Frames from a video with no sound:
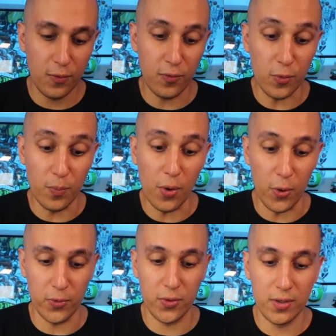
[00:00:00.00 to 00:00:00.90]
for
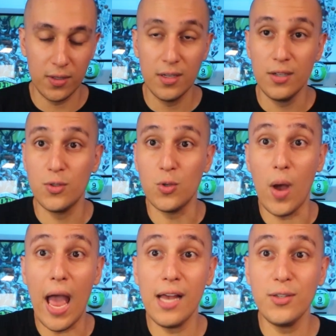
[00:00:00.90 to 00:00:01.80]
both.
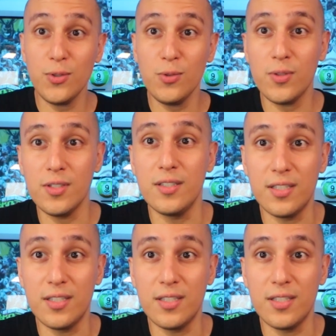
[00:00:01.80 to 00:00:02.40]
So as you can